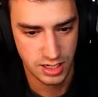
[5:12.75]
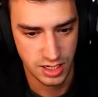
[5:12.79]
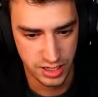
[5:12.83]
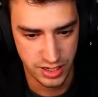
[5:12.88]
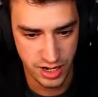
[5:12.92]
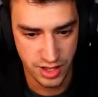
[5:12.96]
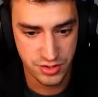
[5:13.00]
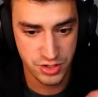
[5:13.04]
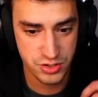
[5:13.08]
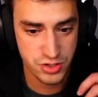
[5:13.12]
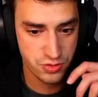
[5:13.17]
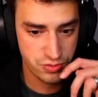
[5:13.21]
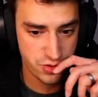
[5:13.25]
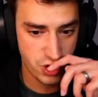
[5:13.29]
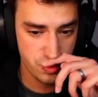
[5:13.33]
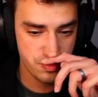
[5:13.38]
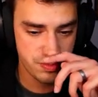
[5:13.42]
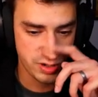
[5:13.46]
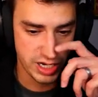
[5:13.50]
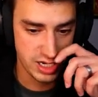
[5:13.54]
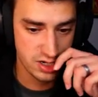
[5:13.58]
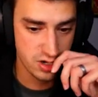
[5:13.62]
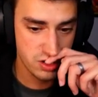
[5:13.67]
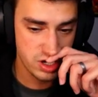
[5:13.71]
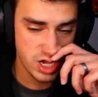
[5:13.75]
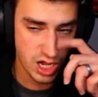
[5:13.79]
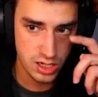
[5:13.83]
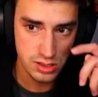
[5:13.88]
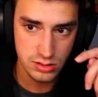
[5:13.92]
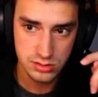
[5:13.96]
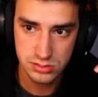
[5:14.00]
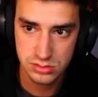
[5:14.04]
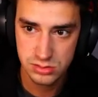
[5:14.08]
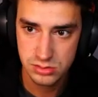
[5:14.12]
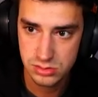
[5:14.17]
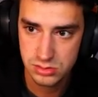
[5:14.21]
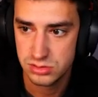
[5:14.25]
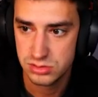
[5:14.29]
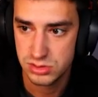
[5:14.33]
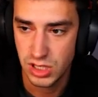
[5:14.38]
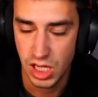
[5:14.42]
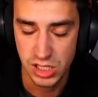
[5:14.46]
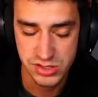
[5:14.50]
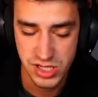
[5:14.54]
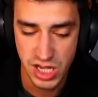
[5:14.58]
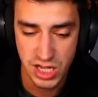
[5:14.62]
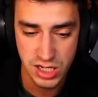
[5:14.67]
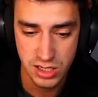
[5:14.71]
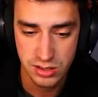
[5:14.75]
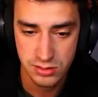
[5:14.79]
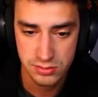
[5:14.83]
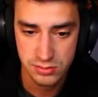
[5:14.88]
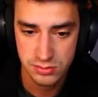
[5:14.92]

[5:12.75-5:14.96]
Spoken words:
Another new road bike, okay. I'll take it.